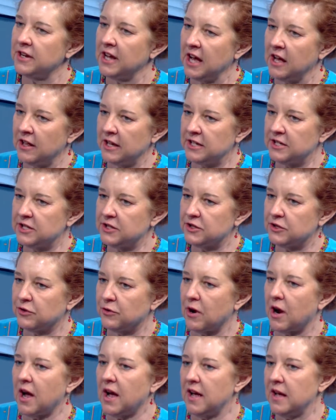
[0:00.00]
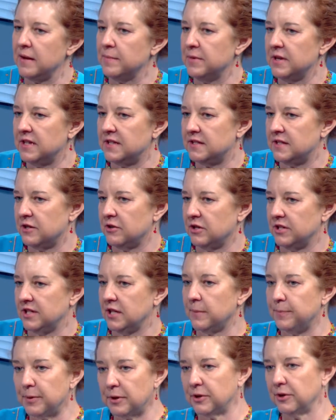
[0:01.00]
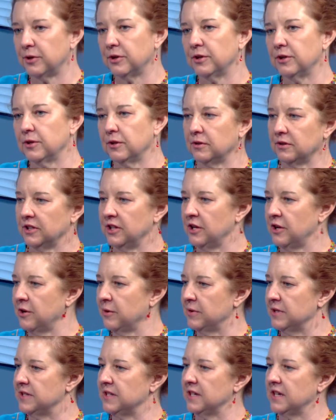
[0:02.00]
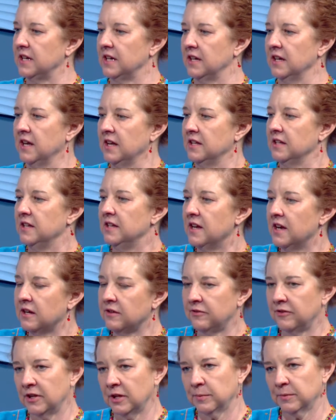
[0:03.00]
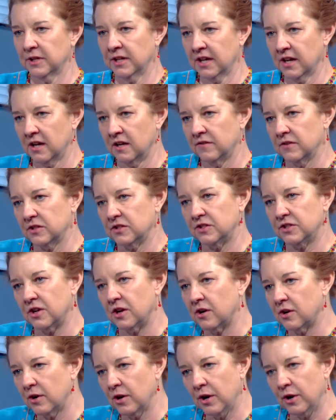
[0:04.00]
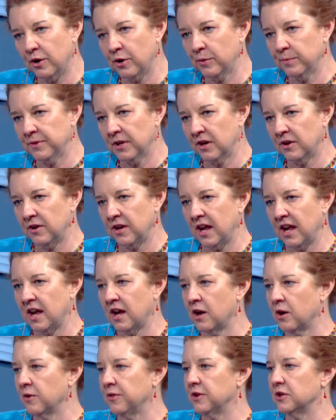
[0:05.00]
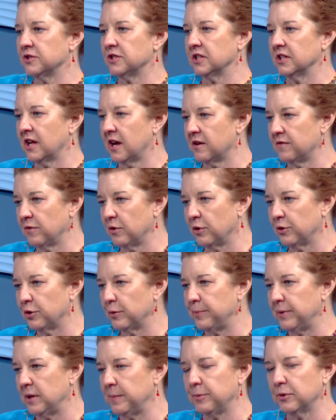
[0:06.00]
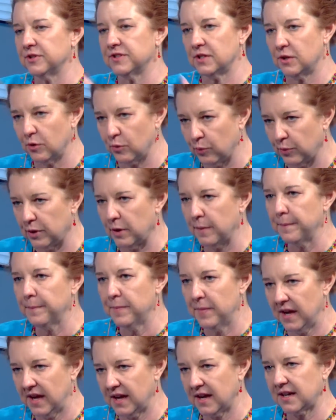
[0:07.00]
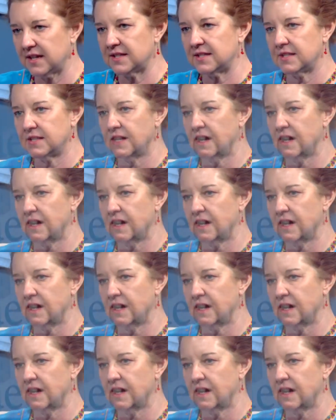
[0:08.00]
now? Like, describe, is there a typical, you know, is it a young family, kind of a starter home there now? There's a lot of older people. Is it a real mixed